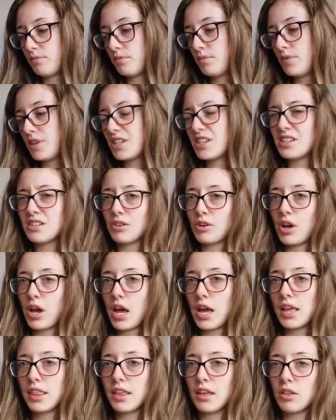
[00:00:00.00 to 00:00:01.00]
which is
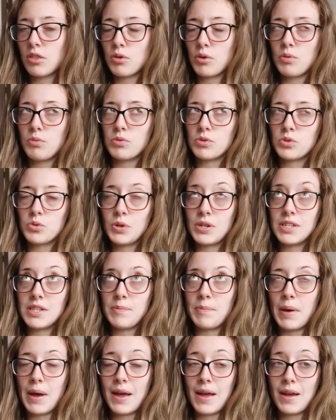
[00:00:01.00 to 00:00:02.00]
okay. The other one was
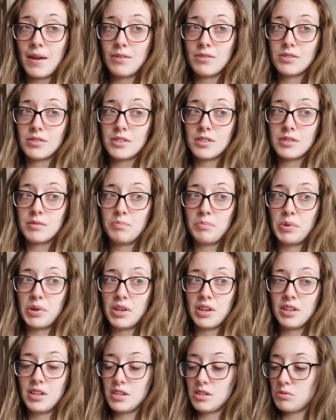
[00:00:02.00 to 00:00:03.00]
£20,
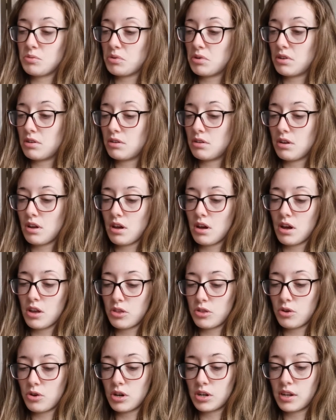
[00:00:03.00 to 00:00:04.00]
but this one I
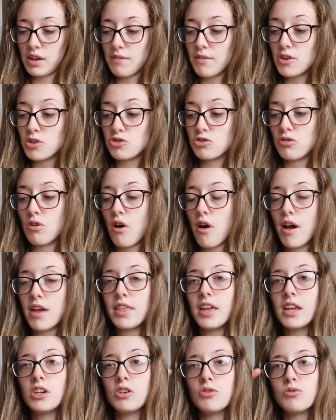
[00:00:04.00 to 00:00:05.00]
thought I'd give it a try.
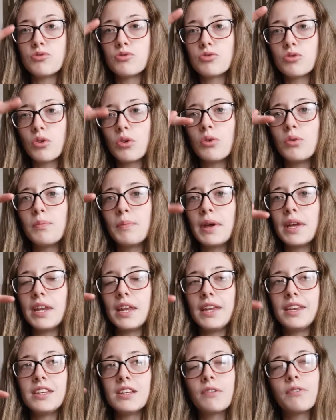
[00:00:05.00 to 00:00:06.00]
They do so
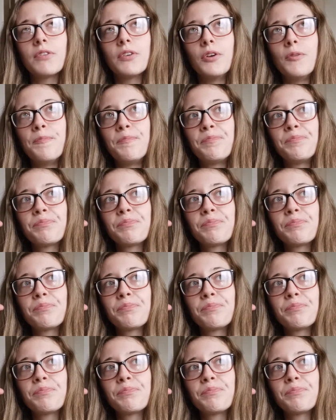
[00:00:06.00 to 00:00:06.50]
many different